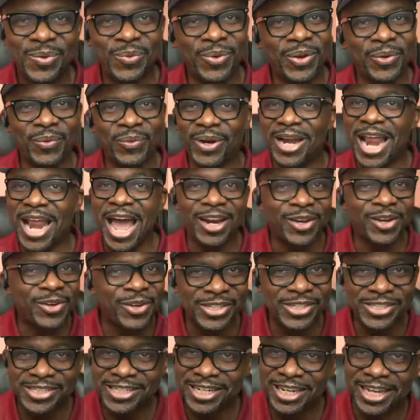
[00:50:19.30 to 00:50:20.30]
we're not a
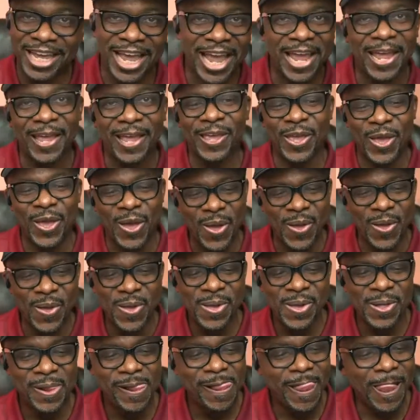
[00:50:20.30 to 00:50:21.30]
Christian gang, y'all.
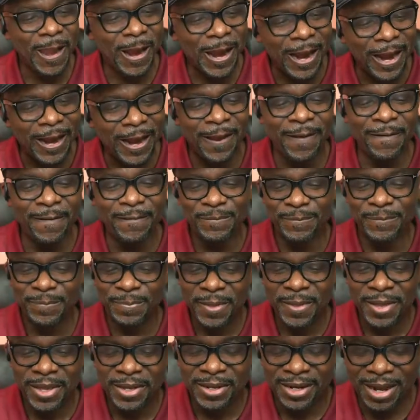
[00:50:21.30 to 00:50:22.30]
All right.
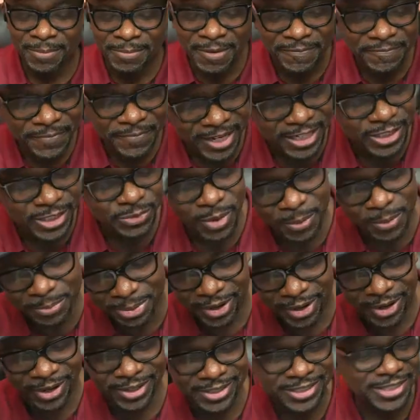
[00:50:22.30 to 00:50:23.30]
Let me finish what
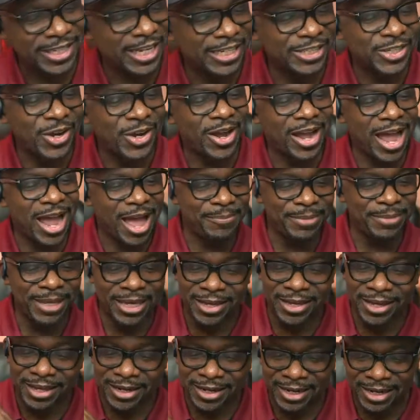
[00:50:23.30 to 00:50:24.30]
Paul said. Y'all got
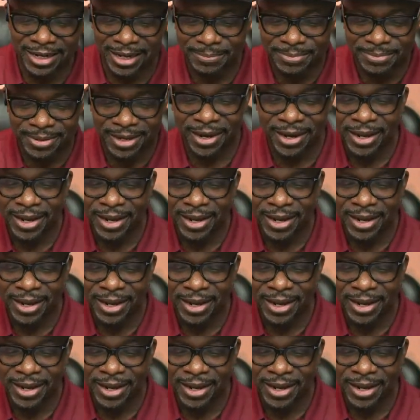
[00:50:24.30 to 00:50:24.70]
me cutting up